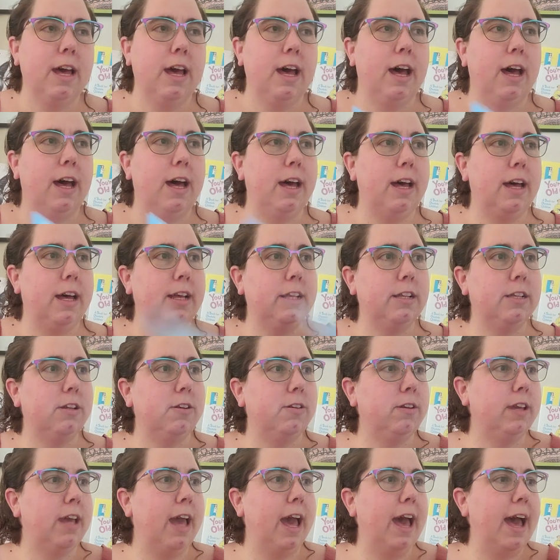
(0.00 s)
Uh, and so
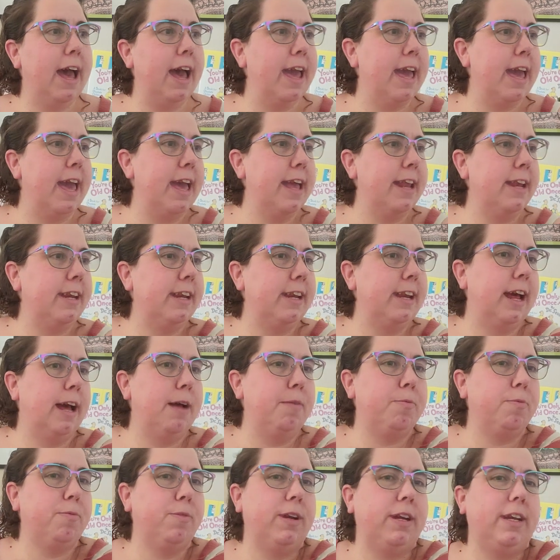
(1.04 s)
yeah, I ended
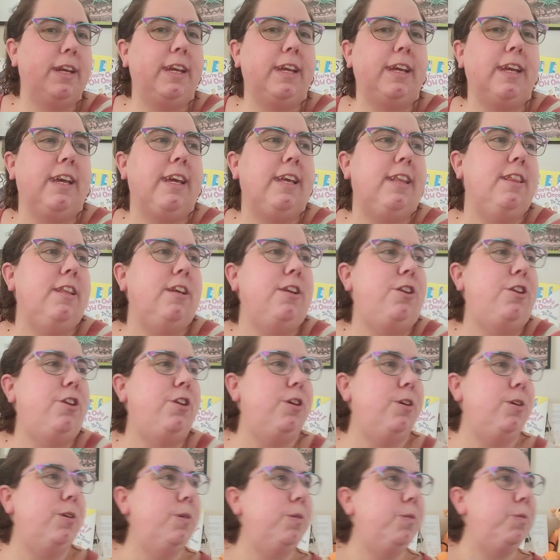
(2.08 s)
up reading in the
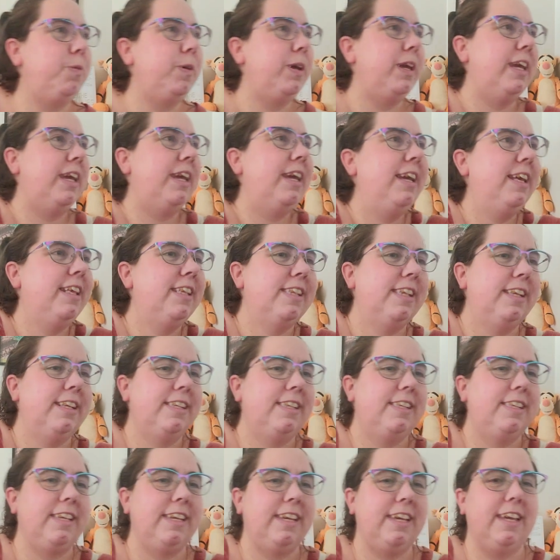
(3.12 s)
two weeks.
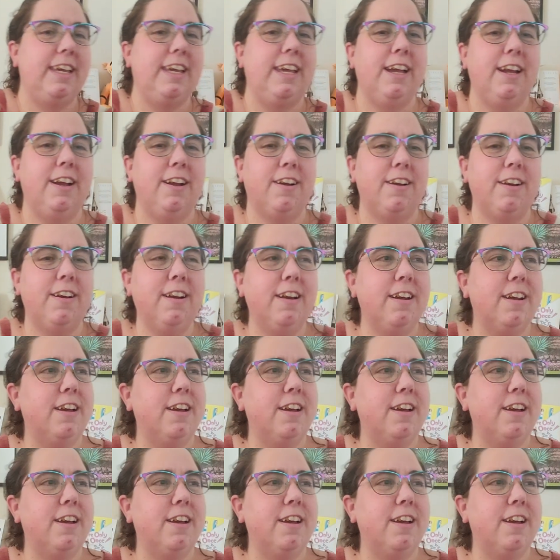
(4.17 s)
Let's see here.